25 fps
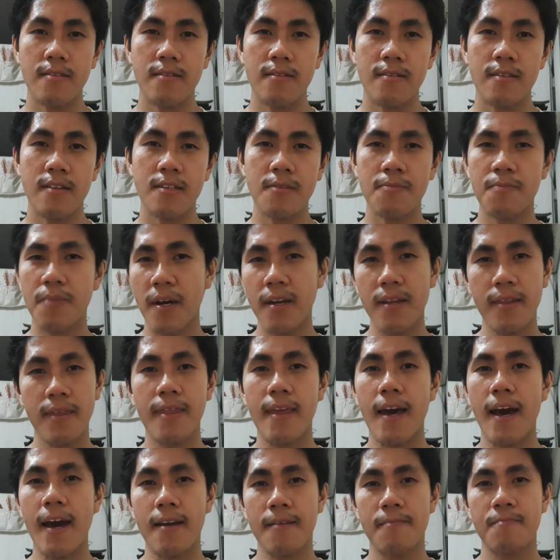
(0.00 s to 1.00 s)
despite
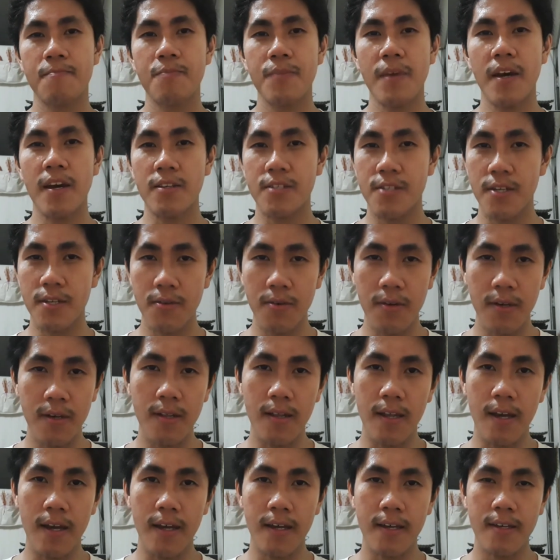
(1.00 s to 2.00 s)
that, I just
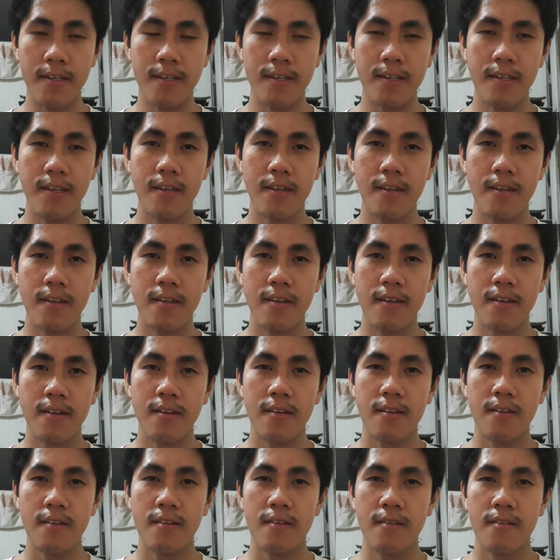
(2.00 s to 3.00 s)
realized
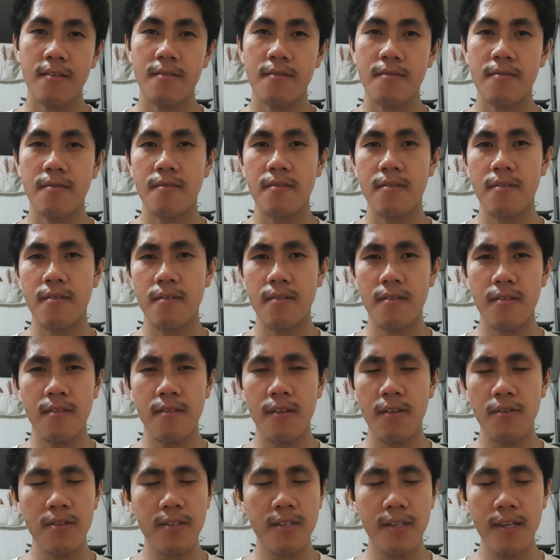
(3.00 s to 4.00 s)

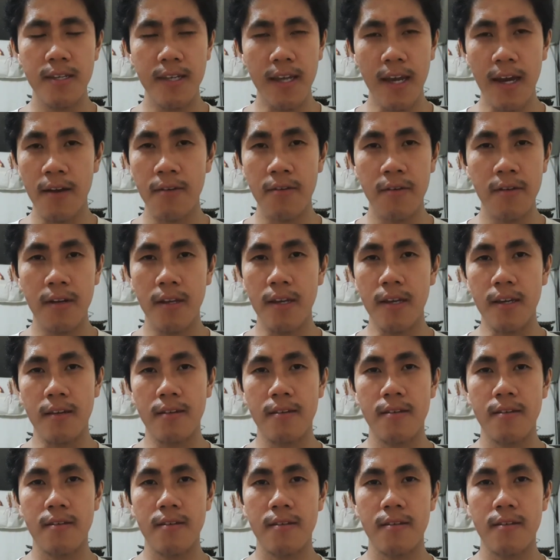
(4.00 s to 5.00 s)
there's this
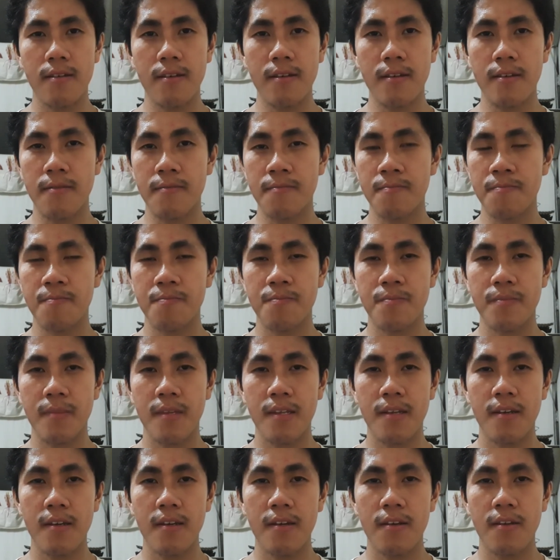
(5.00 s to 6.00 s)
irony in
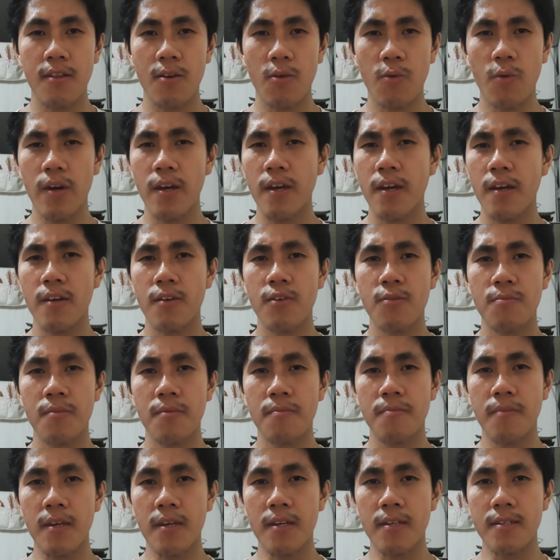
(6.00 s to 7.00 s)
the way
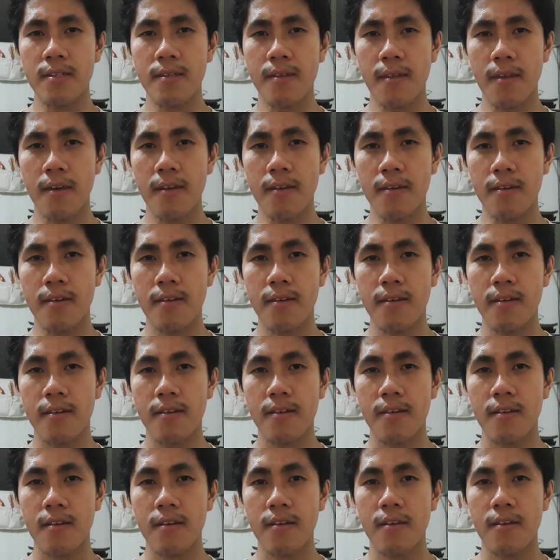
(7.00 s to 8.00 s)
human beings think.
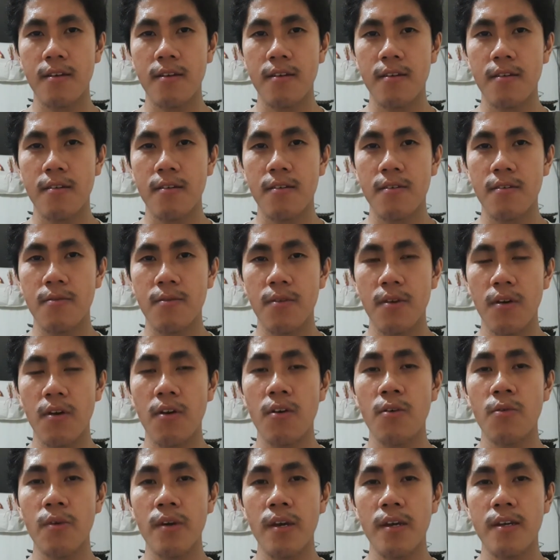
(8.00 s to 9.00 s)
We
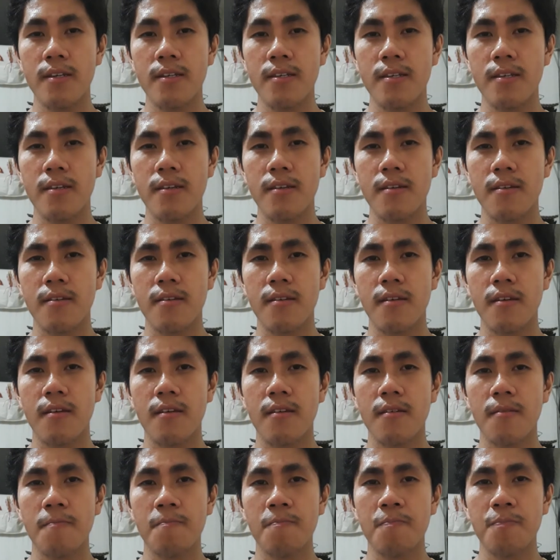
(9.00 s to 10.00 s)
always
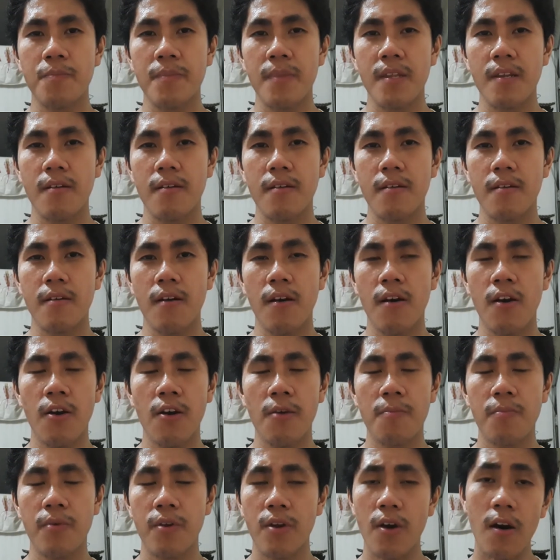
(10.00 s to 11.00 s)

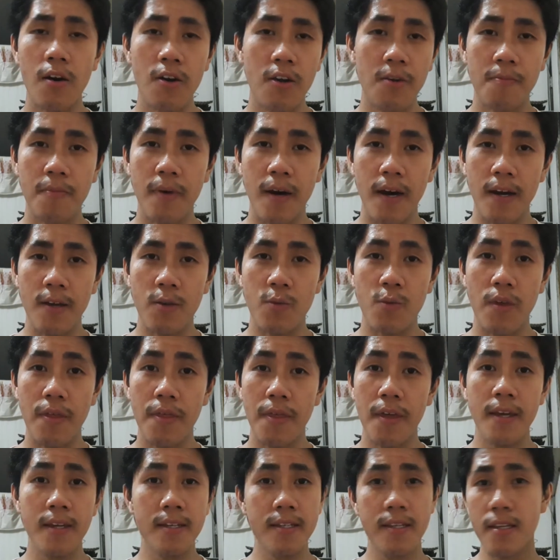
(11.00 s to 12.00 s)
are preoccupied with
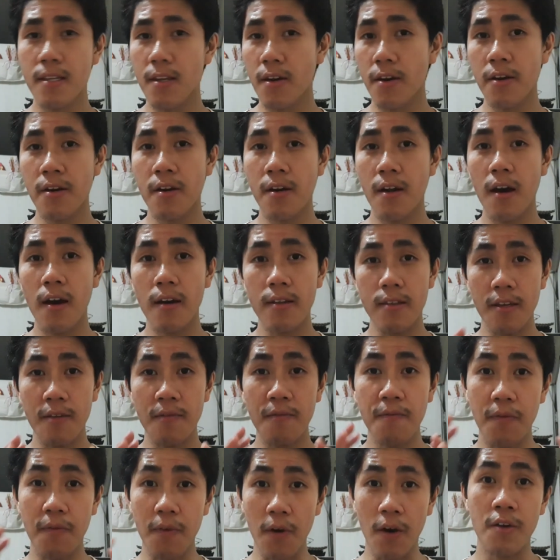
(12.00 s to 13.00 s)
things that are not in
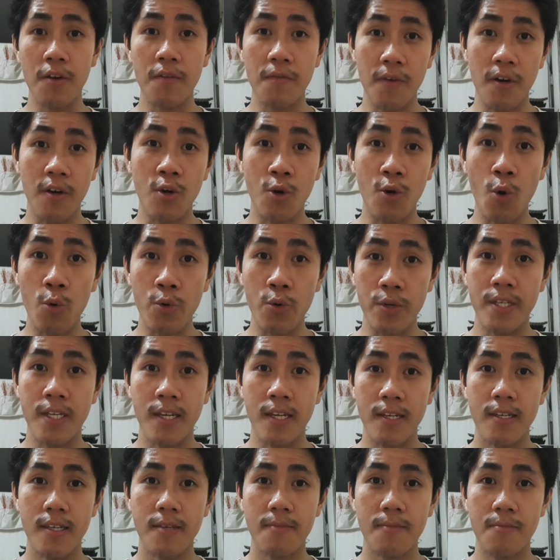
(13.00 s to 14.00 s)
front of our
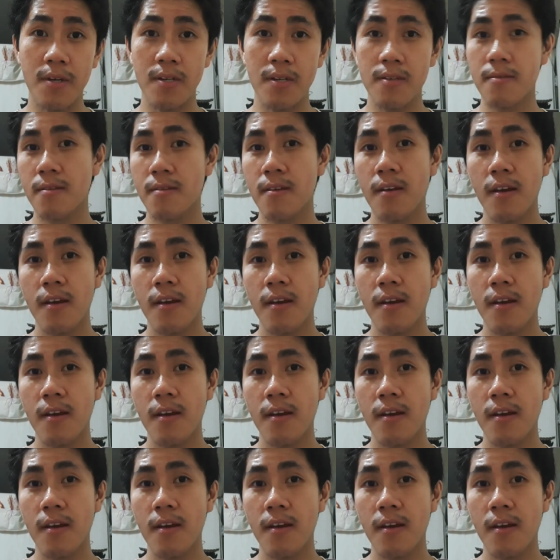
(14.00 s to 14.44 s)
noses, but